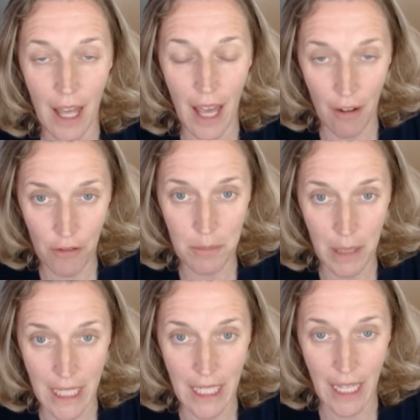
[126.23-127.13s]

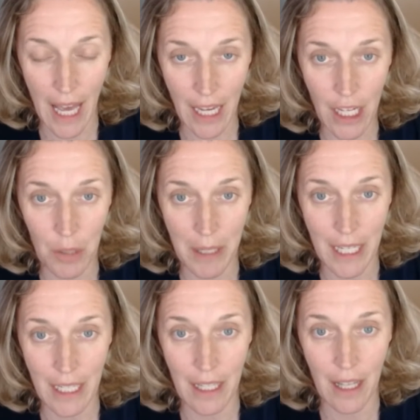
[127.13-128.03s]
Everybody
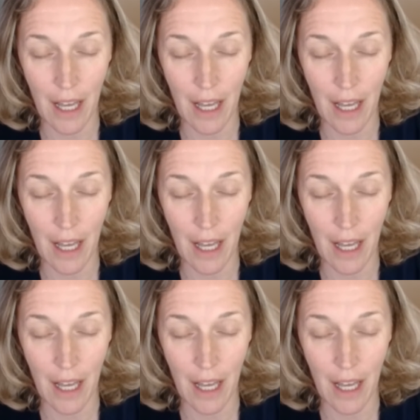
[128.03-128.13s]
echoing